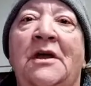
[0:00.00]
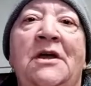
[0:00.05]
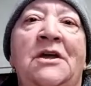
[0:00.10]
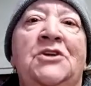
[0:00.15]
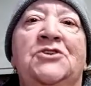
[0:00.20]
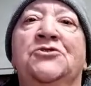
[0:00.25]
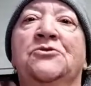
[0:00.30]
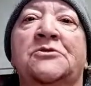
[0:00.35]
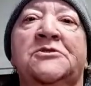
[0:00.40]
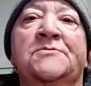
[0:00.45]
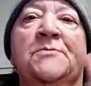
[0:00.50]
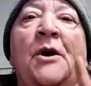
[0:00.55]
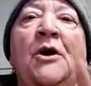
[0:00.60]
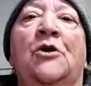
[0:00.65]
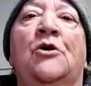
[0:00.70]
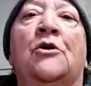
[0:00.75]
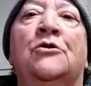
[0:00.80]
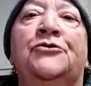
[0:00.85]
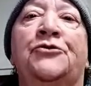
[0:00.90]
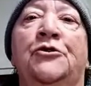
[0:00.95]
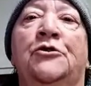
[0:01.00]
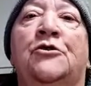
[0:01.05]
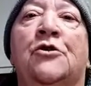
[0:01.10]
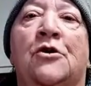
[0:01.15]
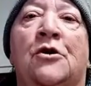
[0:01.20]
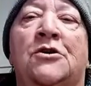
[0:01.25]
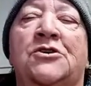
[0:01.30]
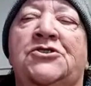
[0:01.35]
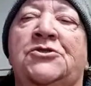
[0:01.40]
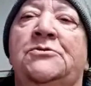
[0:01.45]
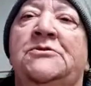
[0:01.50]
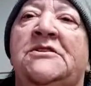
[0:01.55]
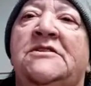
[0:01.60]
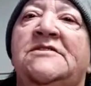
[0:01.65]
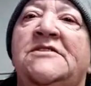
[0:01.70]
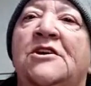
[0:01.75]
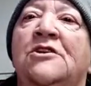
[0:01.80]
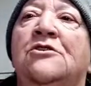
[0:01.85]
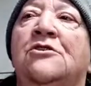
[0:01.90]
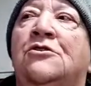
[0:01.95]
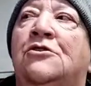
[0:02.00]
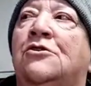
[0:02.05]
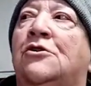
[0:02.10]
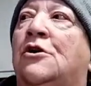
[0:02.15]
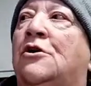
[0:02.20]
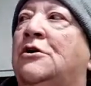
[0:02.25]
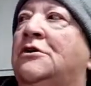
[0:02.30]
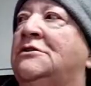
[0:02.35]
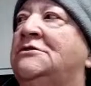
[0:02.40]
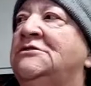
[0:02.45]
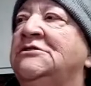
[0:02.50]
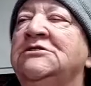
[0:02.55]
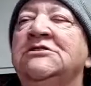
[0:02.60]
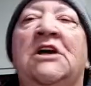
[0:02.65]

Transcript: She was my go-to girl. She was a single girl.